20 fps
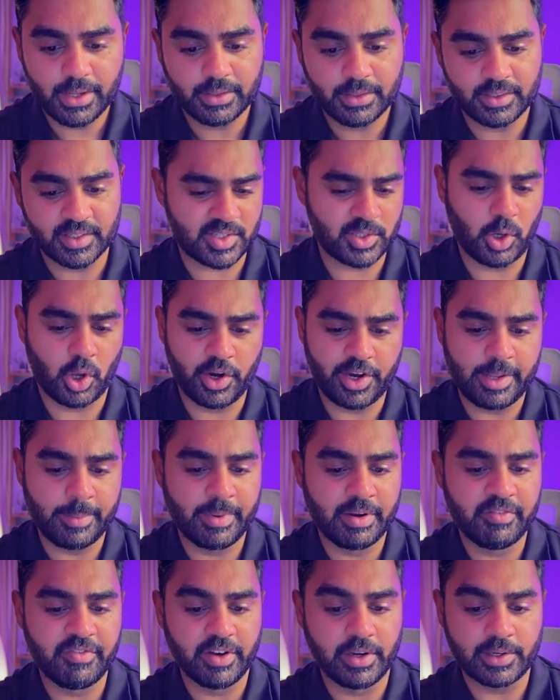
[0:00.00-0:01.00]
This has already
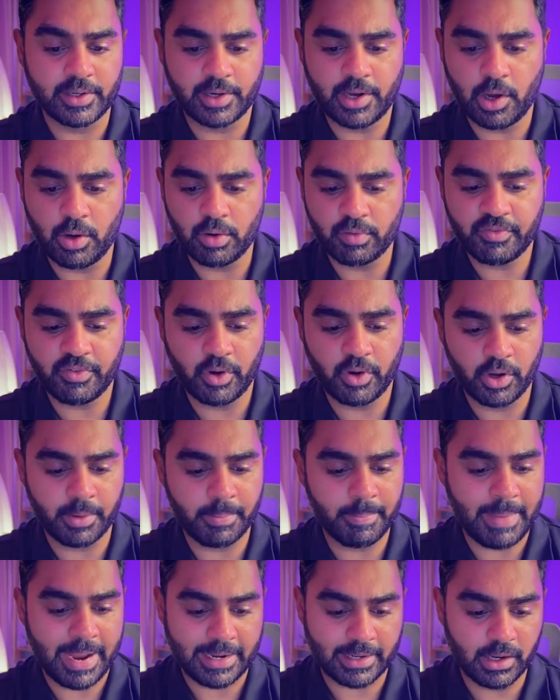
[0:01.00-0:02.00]
been filtered out for
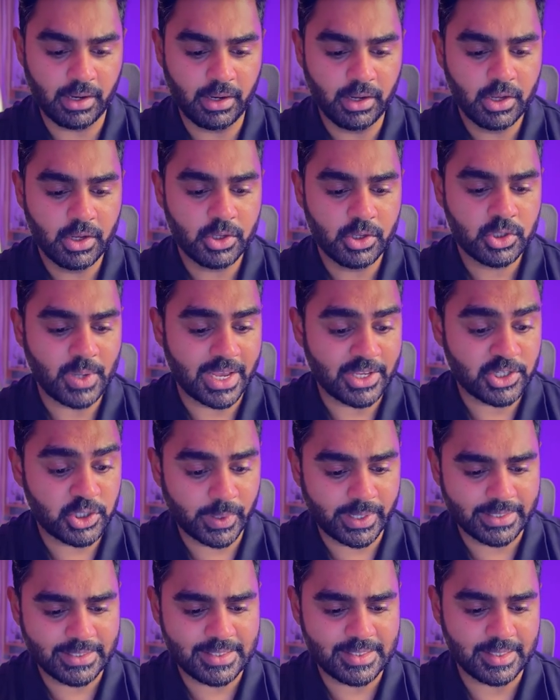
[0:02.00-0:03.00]
Meta. So as you
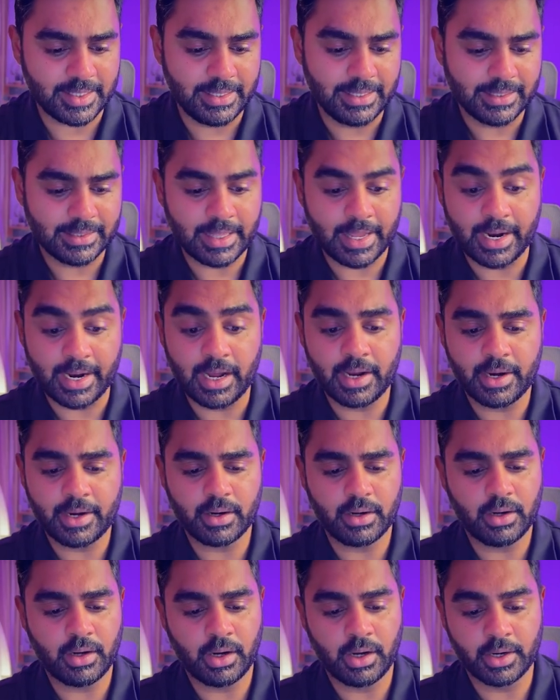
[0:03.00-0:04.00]
can see, there are
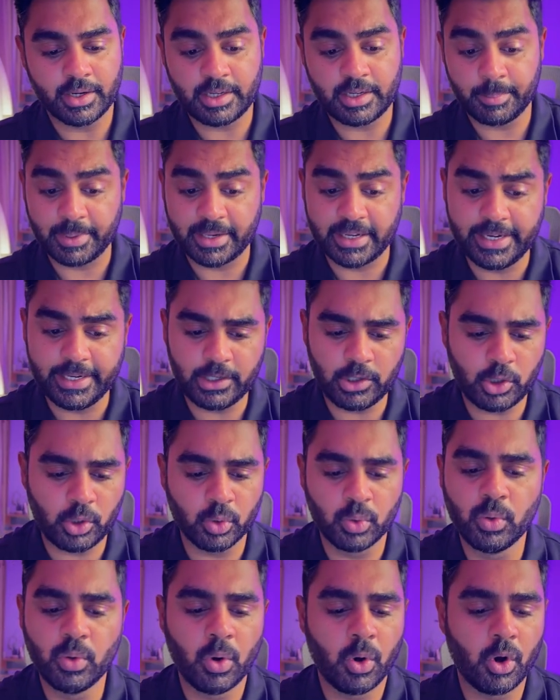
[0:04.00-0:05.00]
typically
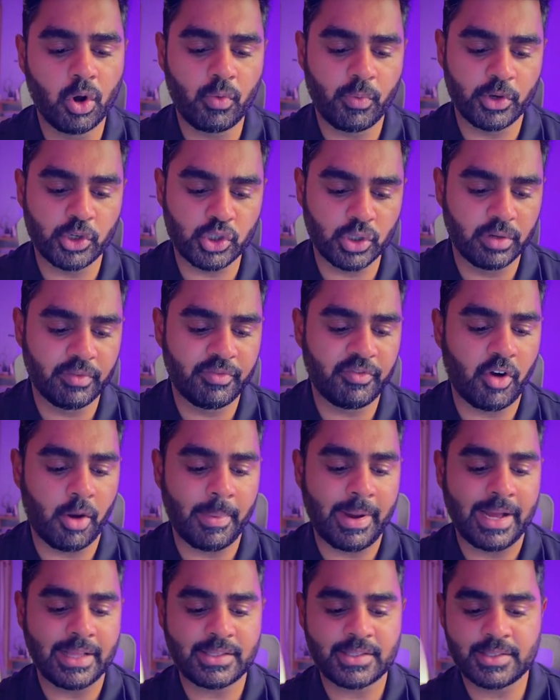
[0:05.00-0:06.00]
two hook visual
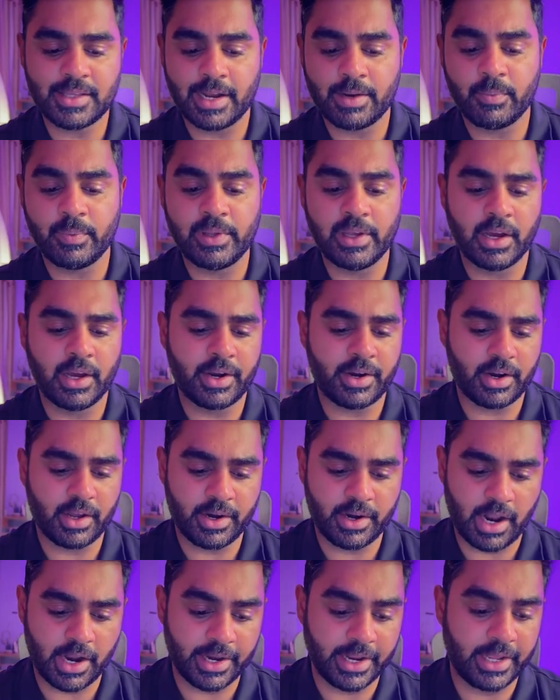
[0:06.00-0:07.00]
formats that we are
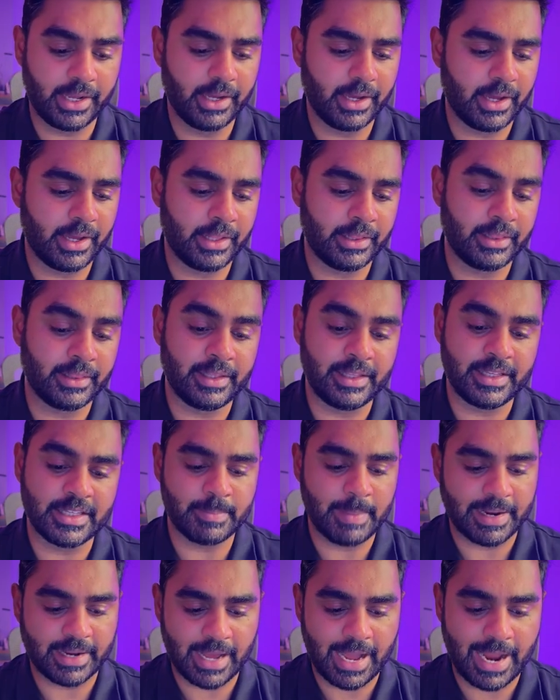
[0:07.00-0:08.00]
running in these
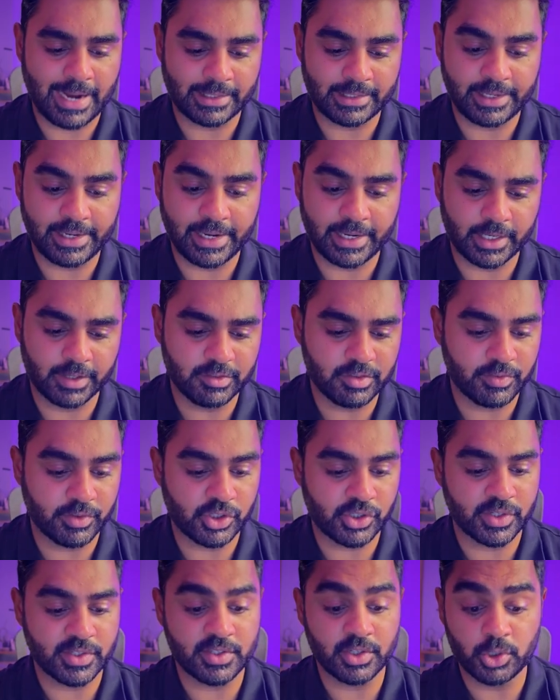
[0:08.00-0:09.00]
Meta ad creatives,
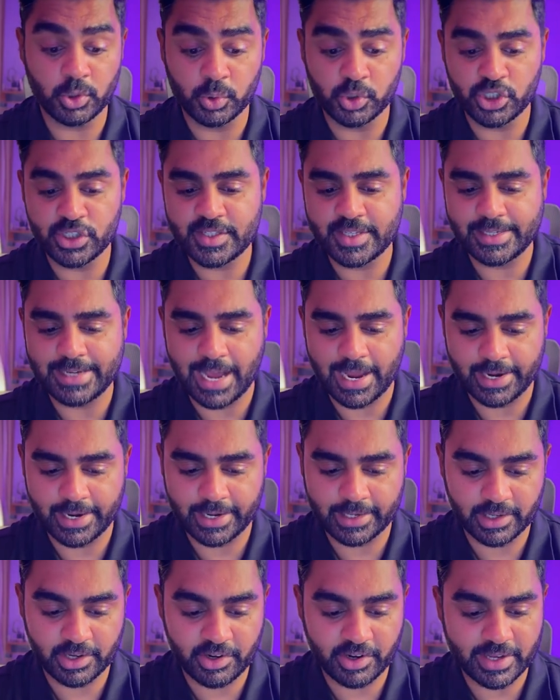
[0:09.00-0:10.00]
which is the UGC
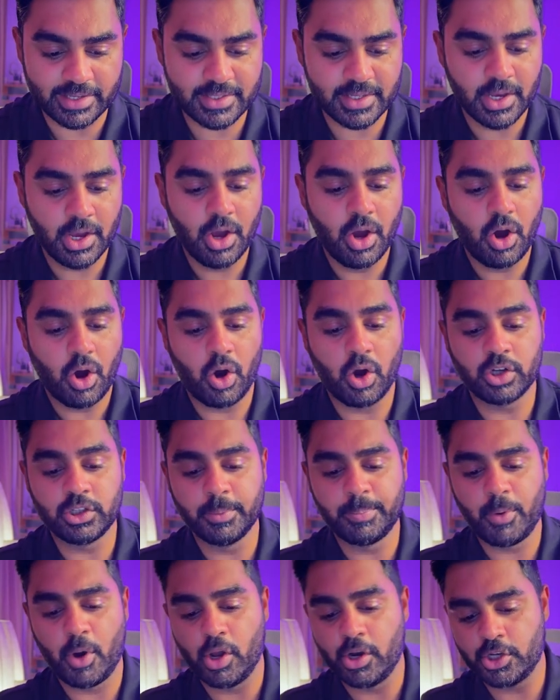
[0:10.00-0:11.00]
direct address or
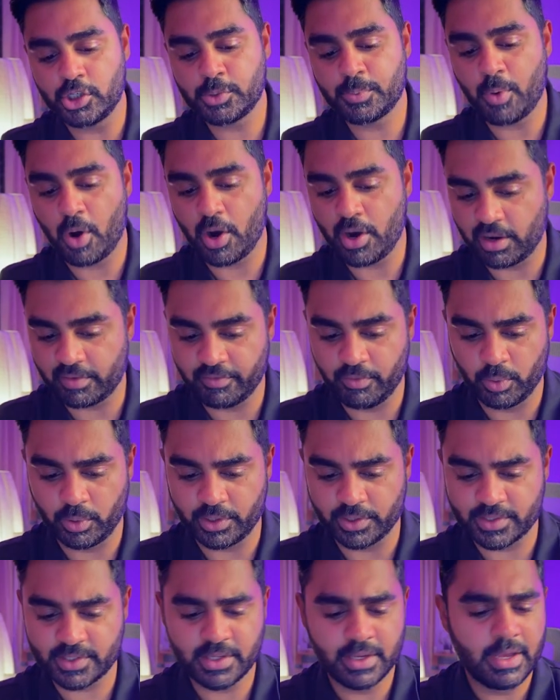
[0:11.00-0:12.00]
the polished product
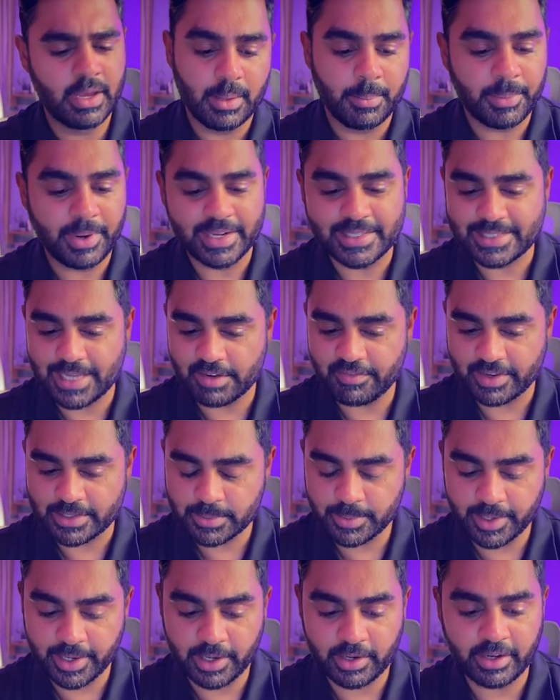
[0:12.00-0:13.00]
focus. Pretty
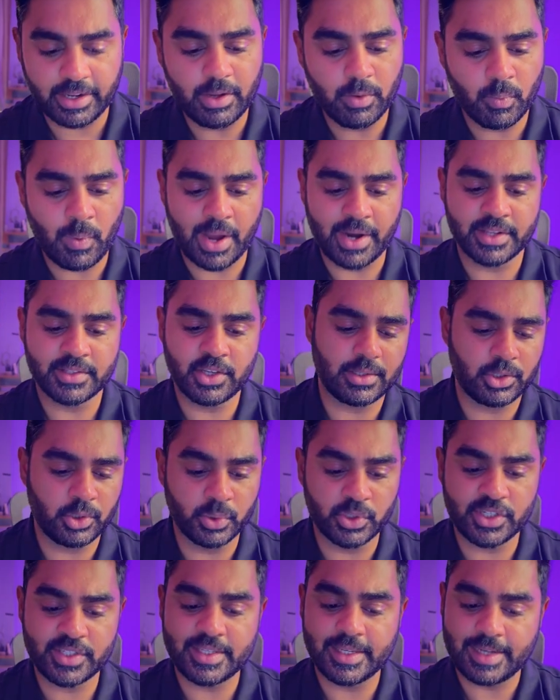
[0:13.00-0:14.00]
self-explanatory. One is a
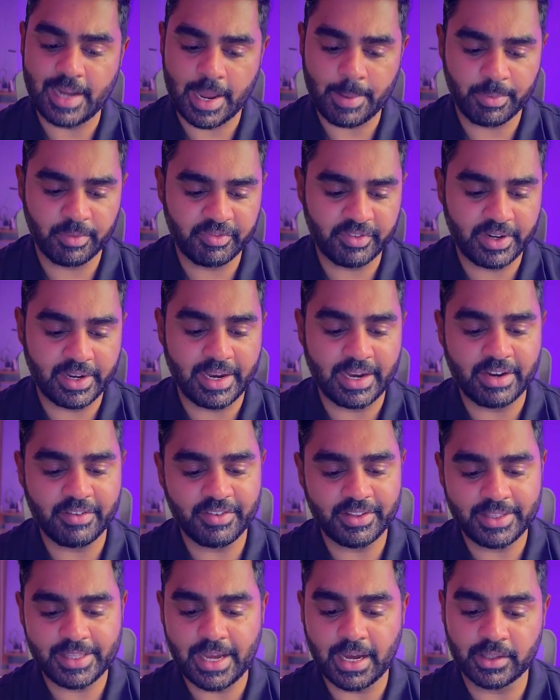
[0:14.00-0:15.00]
UGC type of creative
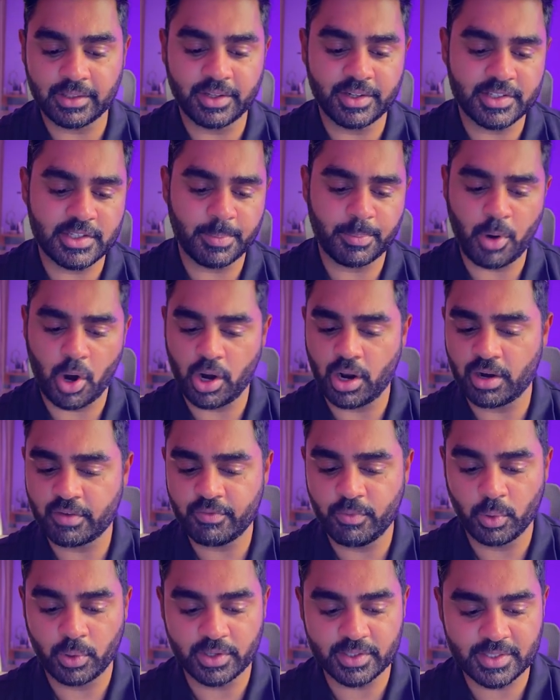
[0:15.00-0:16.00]
and the other is a product
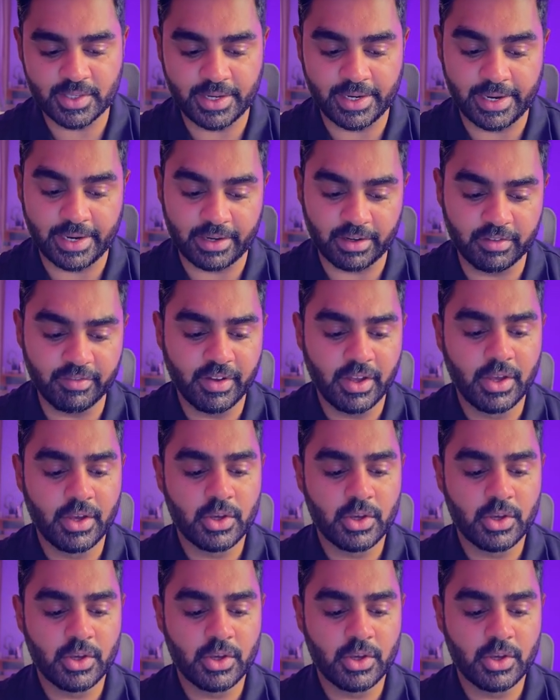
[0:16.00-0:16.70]
focused creative.